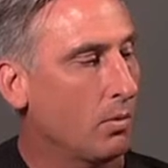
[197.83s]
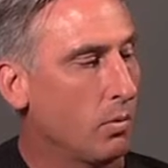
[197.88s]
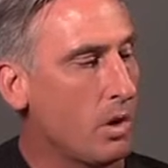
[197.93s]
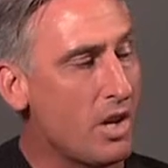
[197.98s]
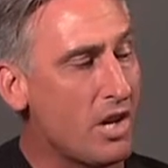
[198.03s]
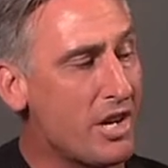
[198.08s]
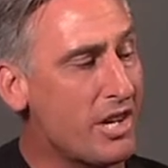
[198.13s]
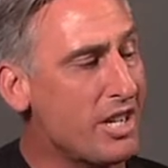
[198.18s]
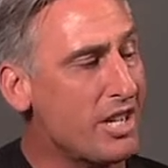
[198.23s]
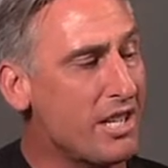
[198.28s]

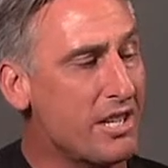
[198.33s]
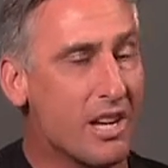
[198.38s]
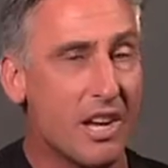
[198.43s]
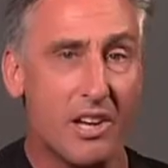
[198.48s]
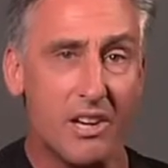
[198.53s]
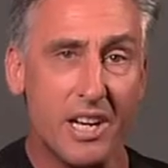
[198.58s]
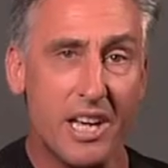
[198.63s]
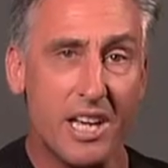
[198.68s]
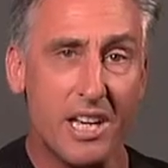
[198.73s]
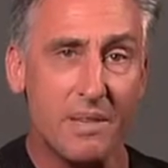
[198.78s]
Running
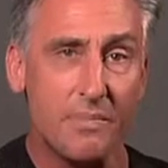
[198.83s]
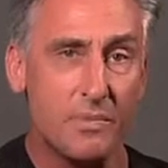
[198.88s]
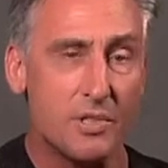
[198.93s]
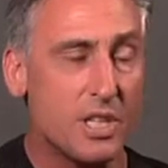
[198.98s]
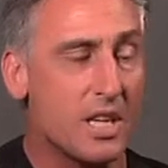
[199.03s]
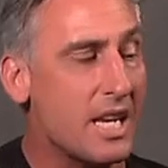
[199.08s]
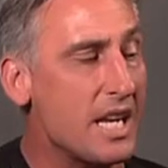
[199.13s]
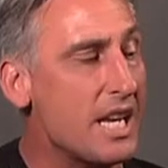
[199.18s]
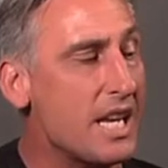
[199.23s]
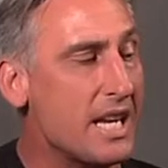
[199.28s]
on
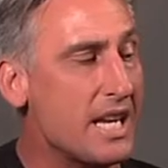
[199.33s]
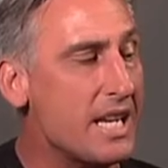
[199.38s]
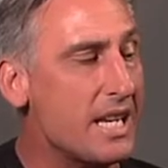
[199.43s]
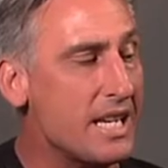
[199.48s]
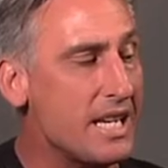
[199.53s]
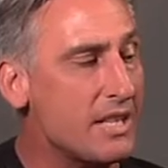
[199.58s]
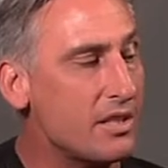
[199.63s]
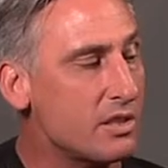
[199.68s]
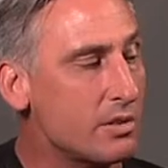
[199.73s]
empty.